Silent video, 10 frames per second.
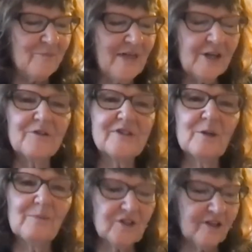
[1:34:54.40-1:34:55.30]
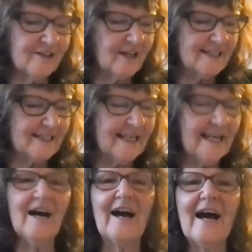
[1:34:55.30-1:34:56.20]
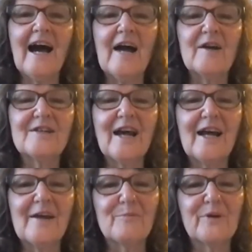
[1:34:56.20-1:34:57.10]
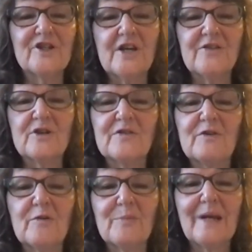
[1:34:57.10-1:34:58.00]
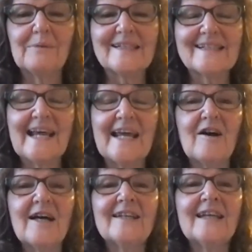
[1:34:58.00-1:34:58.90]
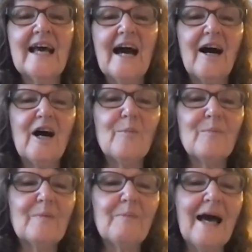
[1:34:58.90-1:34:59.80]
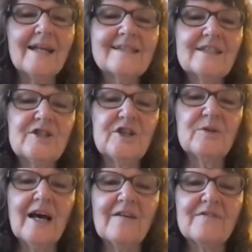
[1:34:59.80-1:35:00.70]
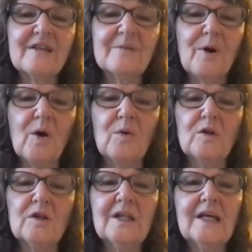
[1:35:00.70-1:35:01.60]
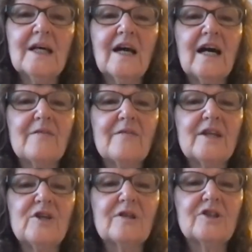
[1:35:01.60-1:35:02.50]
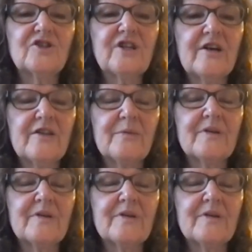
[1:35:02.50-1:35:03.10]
Thank you so much, Arundhati. I appreciate those of you who've been able to stay on. Madison, do you have the poll that you could share the